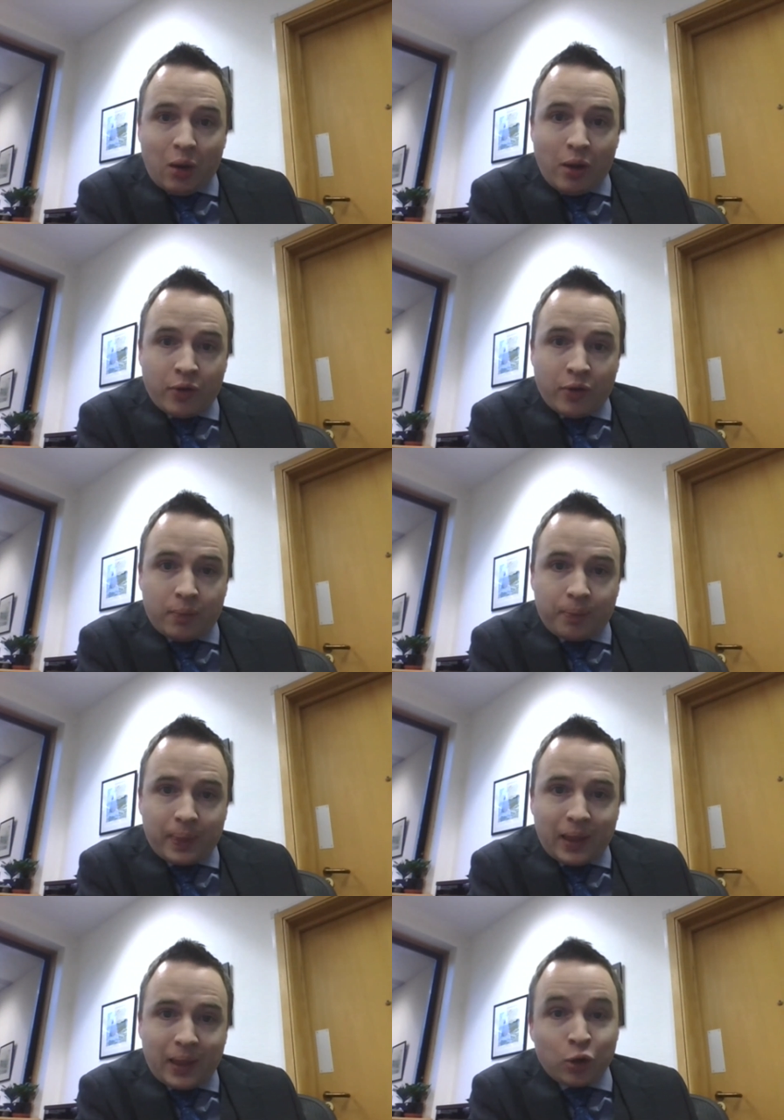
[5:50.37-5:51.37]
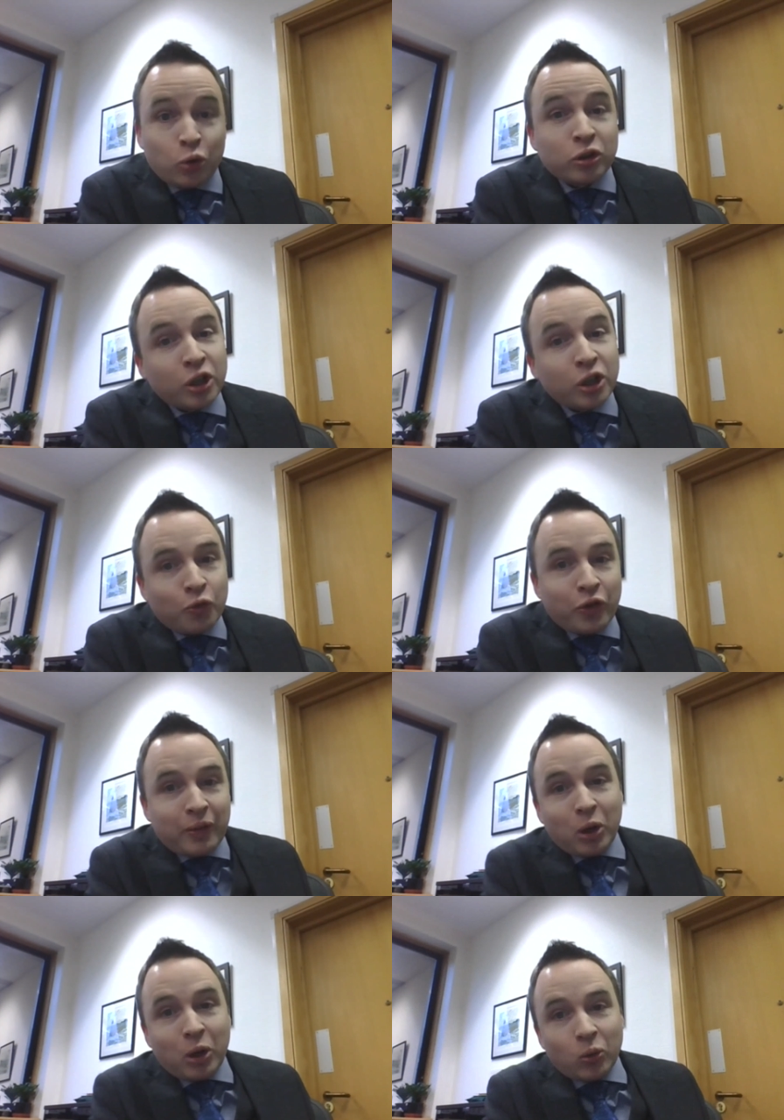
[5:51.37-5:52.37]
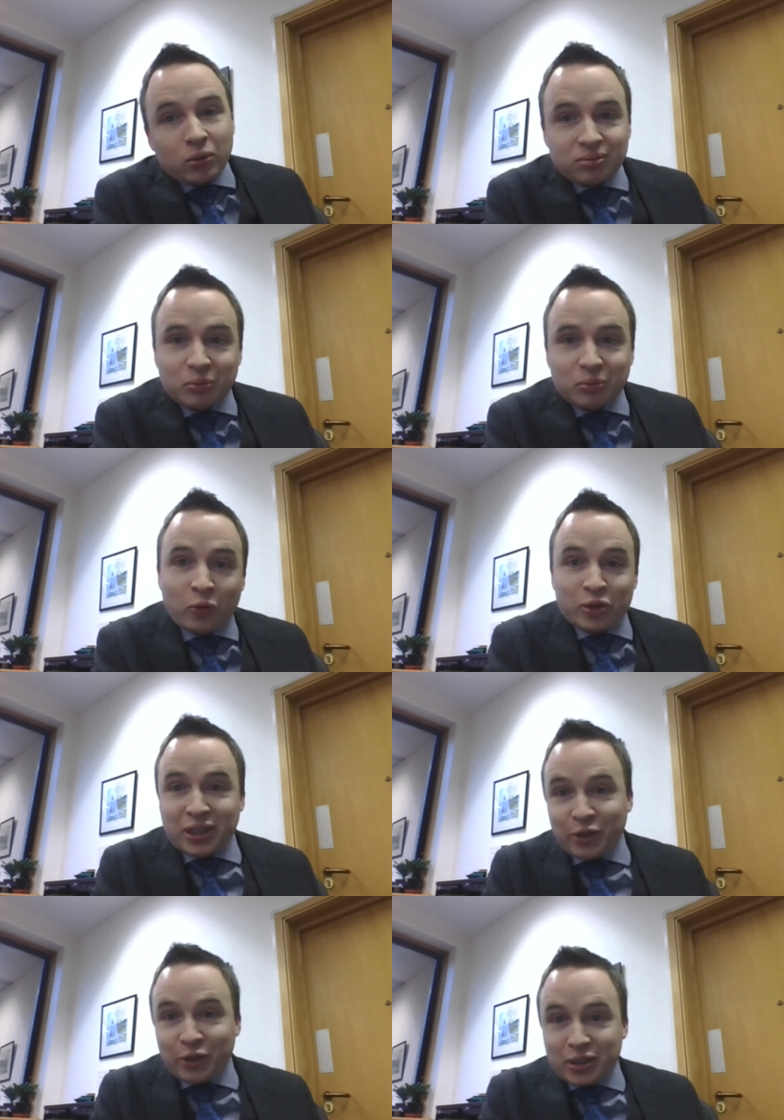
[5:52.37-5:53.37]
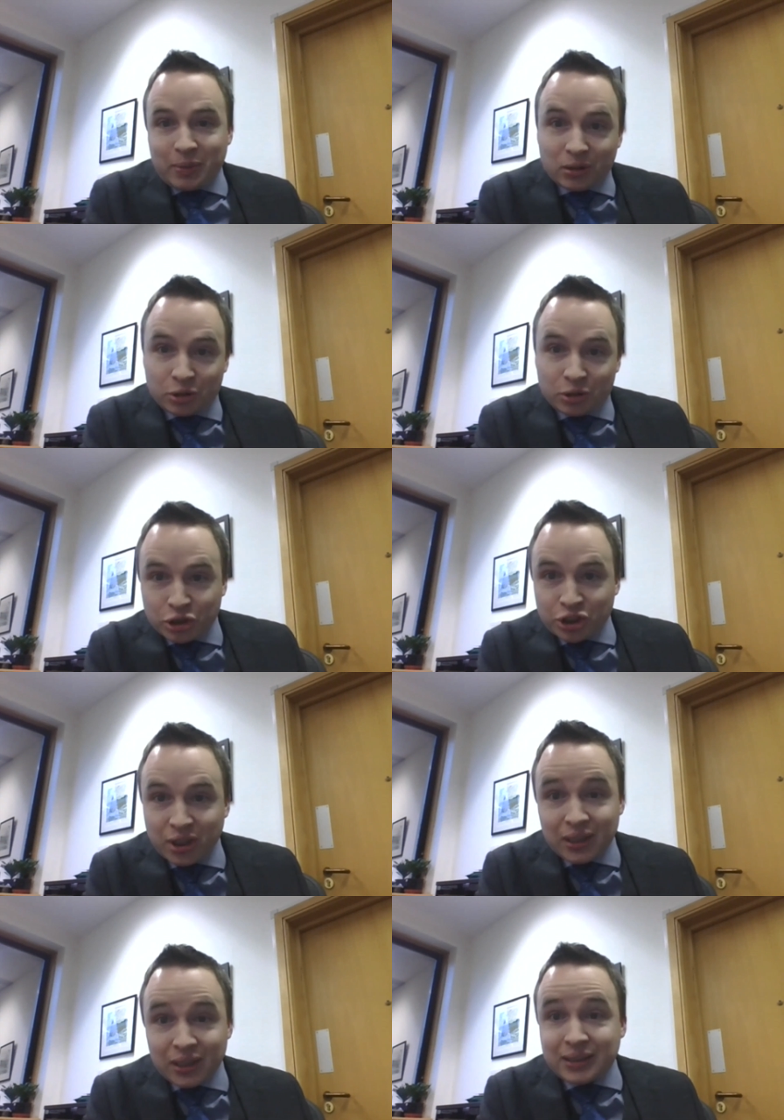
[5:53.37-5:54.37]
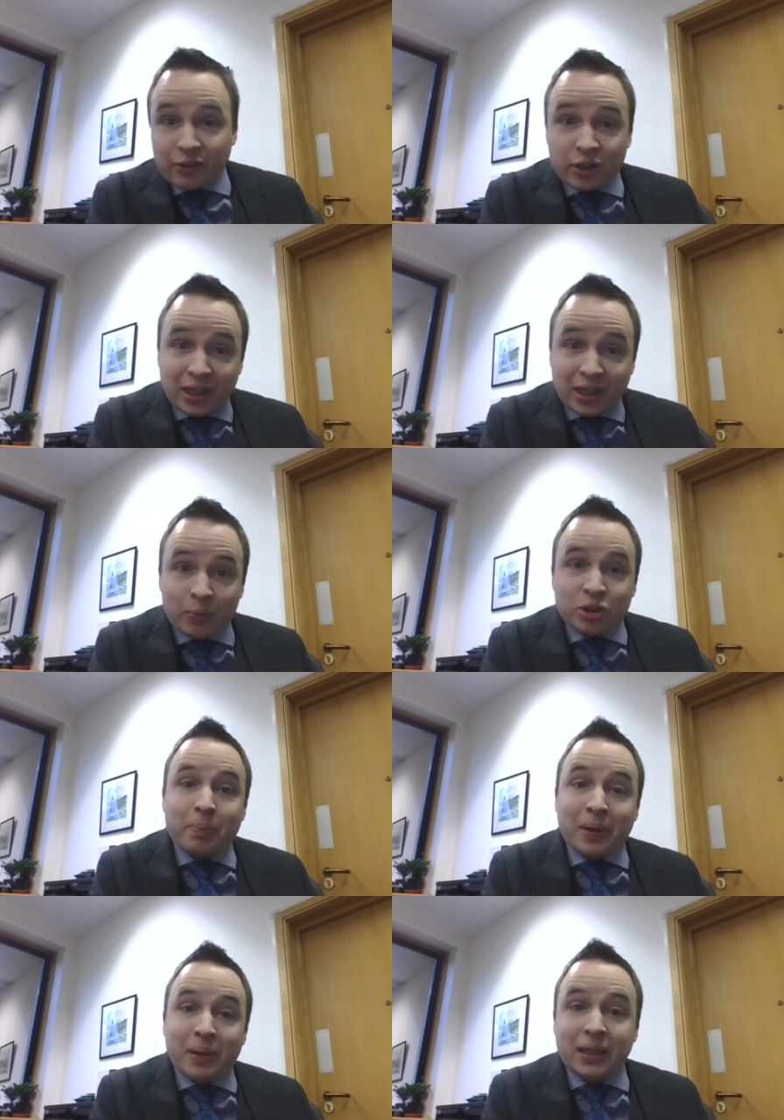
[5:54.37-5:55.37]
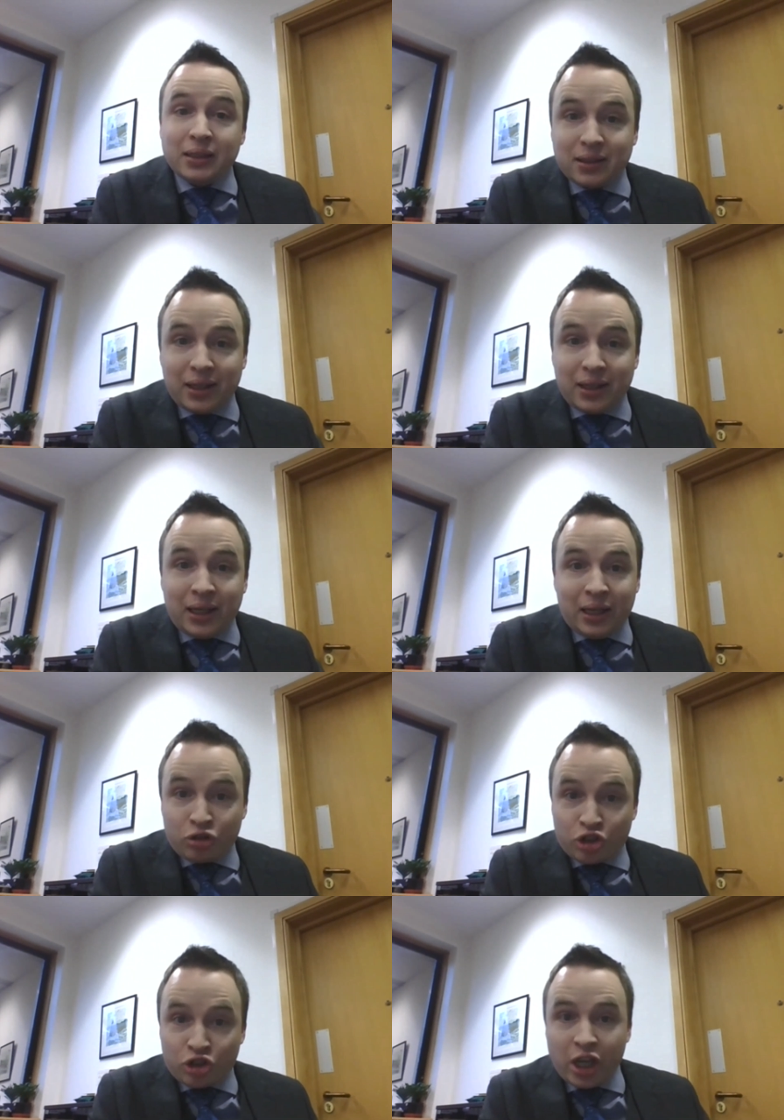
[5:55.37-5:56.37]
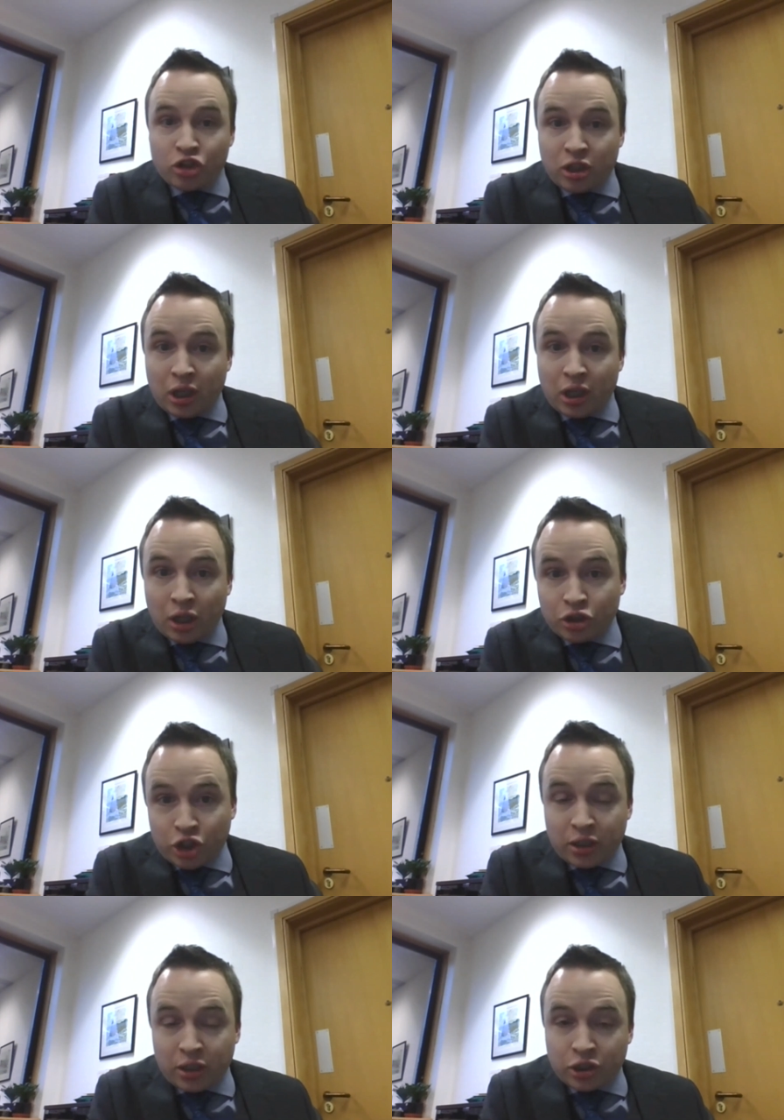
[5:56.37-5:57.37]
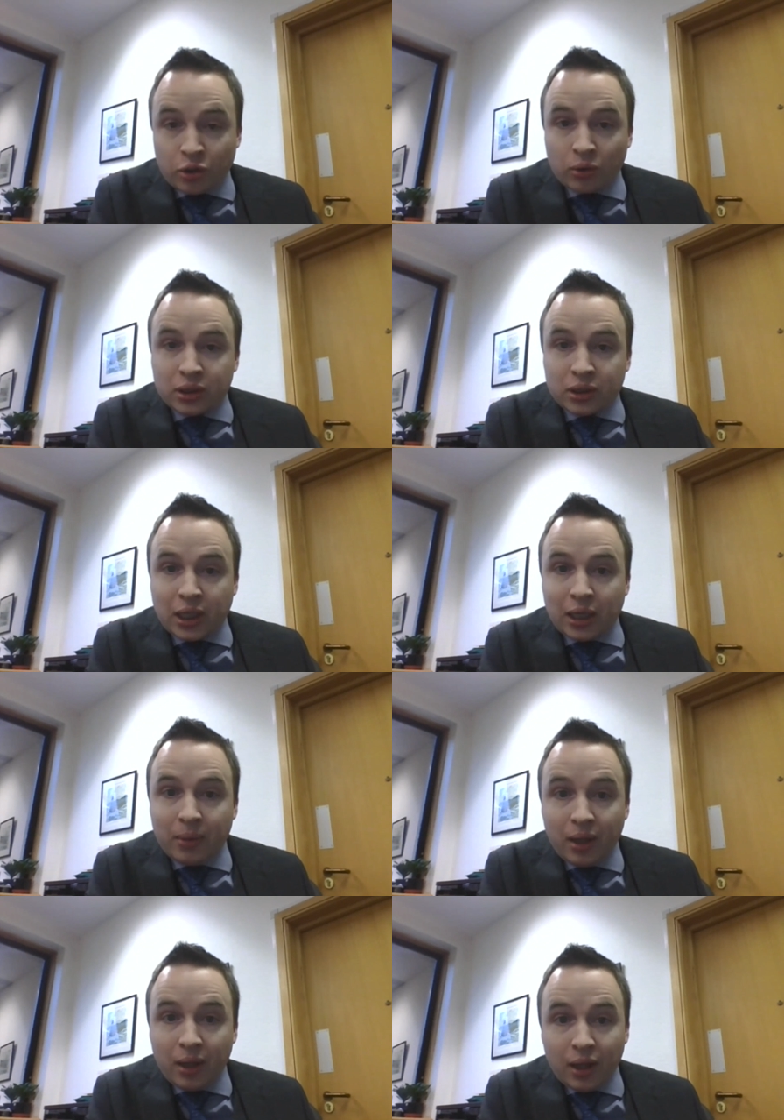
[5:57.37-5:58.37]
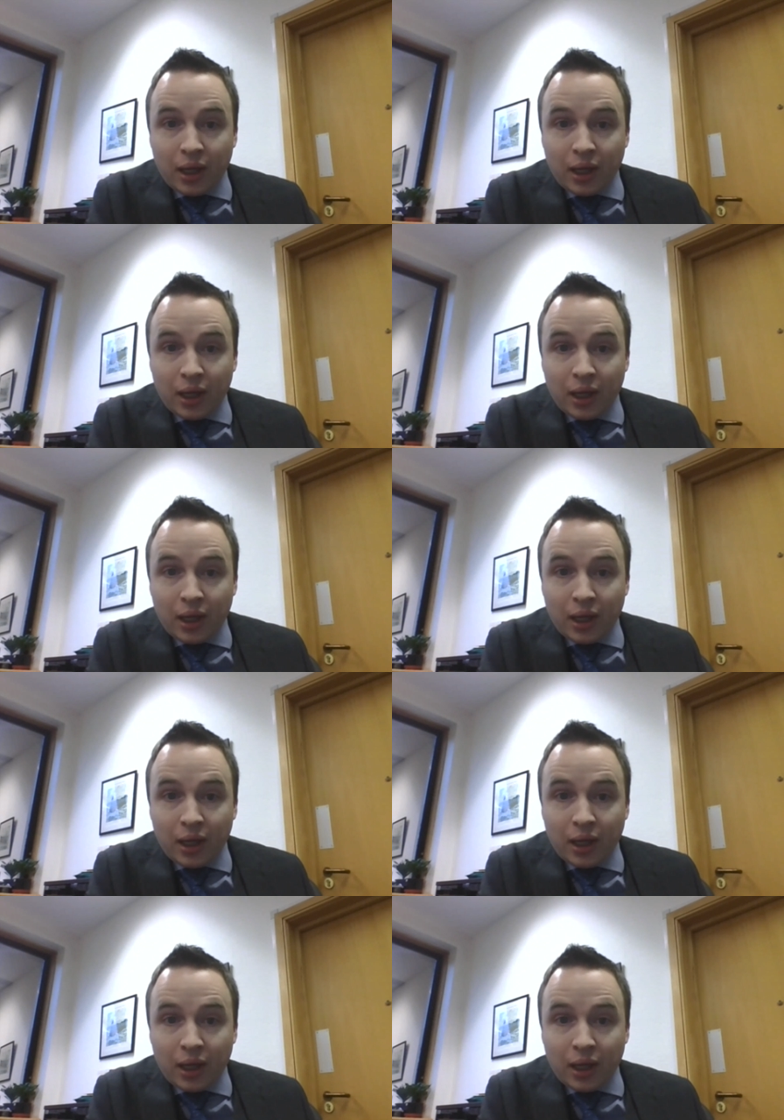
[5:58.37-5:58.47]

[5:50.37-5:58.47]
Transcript: However, I also don't fit the mould of a stereotypical judge, a stereotype which I'm pleased it is changing and changing all the time.